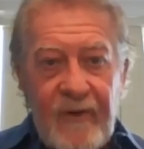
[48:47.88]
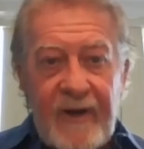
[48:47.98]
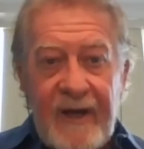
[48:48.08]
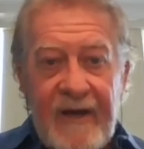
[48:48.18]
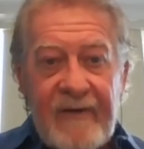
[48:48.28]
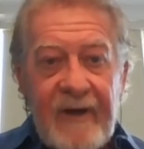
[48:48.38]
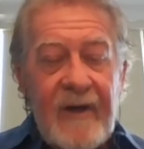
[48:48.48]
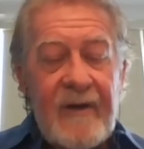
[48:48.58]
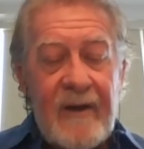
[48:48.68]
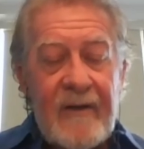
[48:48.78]
to have
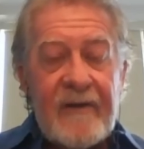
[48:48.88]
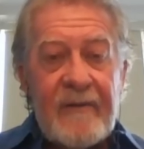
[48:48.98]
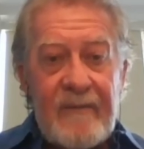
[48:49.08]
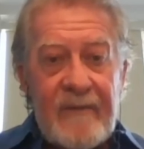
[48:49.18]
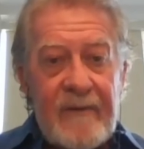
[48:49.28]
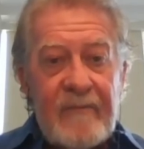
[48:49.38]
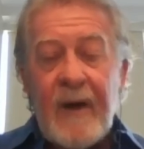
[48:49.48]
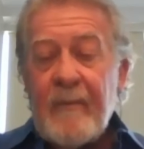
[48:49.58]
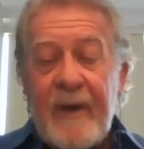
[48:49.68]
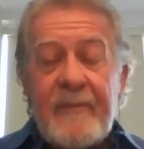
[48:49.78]

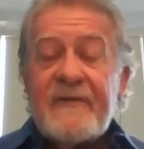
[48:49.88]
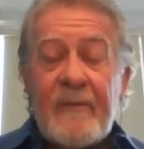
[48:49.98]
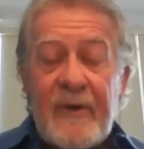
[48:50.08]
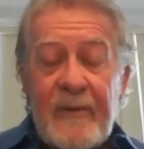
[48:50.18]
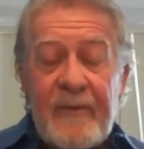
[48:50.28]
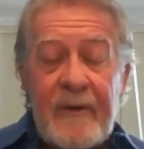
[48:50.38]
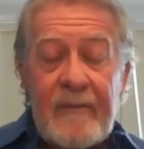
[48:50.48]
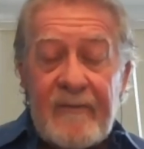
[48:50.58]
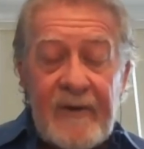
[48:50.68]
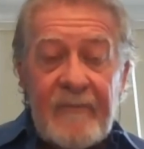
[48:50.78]
now maybe some
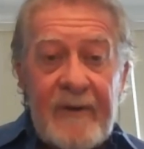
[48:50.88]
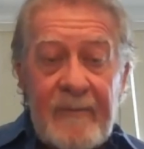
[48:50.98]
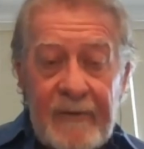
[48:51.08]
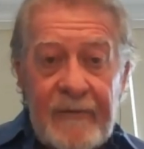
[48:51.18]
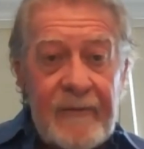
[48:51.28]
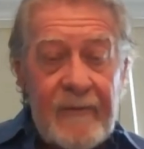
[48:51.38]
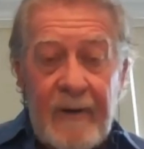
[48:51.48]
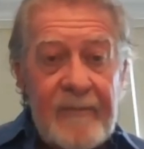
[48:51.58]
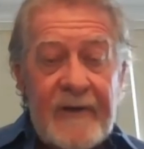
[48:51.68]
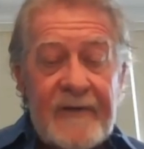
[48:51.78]
people do.
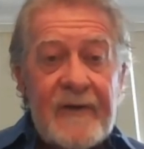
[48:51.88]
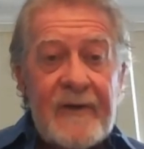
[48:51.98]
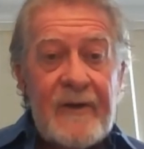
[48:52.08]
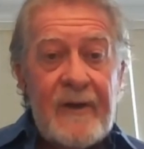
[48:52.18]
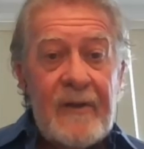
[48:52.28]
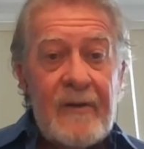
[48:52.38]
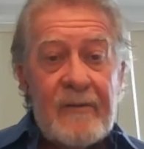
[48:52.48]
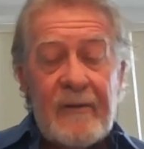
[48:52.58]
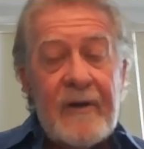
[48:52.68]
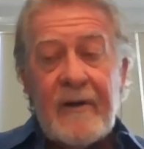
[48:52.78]
I'm not saying you don't.
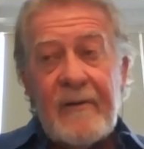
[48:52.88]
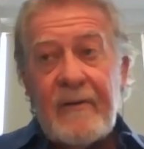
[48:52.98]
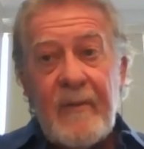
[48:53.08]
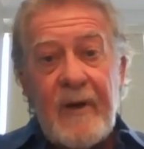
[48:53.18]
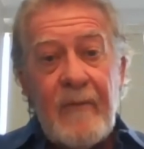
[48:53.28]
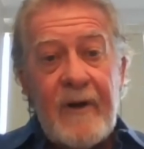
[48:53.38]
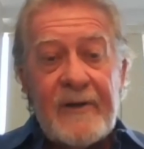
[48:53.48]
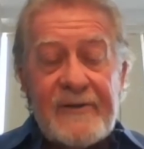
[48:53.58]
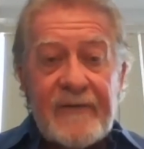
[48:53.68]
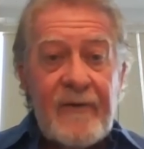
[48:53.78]
You may want to
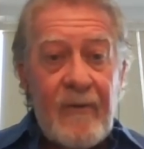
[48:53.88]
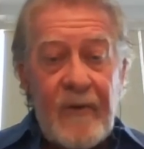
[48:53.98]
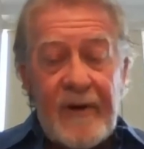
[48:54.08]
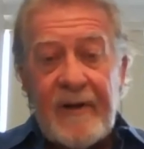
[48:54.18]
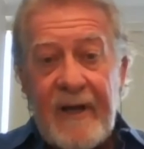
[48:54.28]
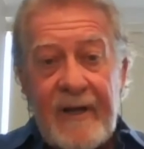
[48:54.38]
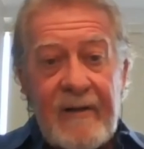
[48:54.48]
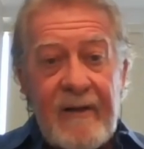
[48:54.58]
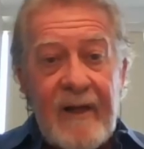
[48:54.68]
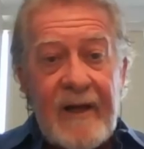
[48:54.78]
just go in at 8
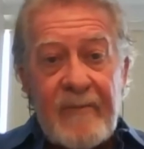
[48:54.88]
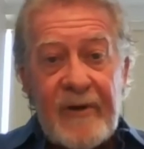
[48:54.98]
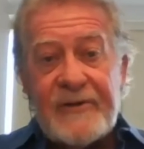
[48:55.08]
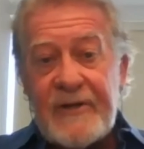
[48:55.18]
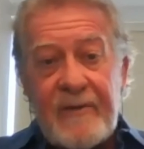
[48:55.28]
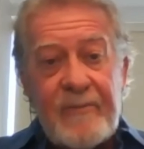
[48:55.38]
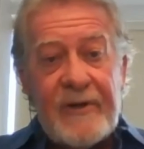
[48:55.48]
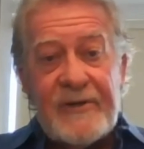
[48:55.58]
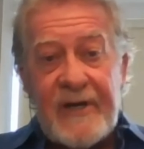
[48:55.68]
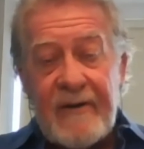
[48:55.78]
o'clock, punch in and
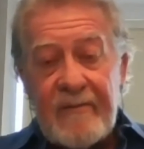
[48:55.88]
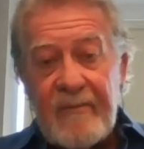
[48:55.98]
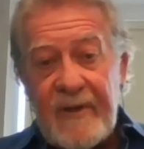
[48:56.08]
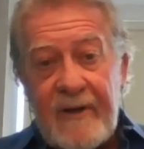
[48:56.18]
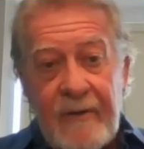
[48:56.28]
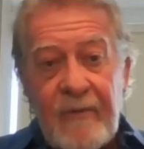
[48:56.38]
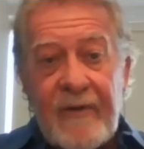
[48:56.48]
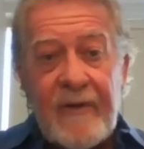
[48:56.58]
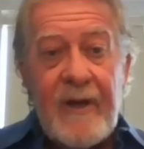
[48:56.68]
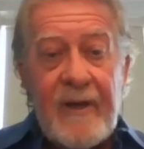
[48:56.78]
punch out, and be done with
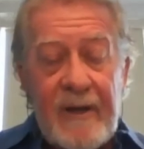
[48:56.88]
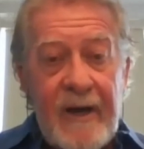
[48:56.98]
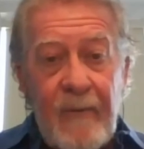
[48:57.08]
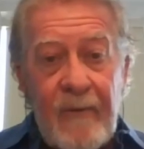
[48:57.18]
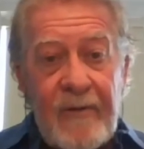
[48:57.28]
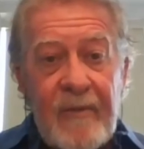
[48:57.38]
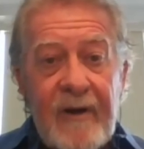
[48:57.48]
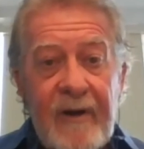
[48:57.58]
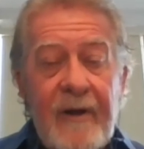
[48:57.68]
it, not worry about it.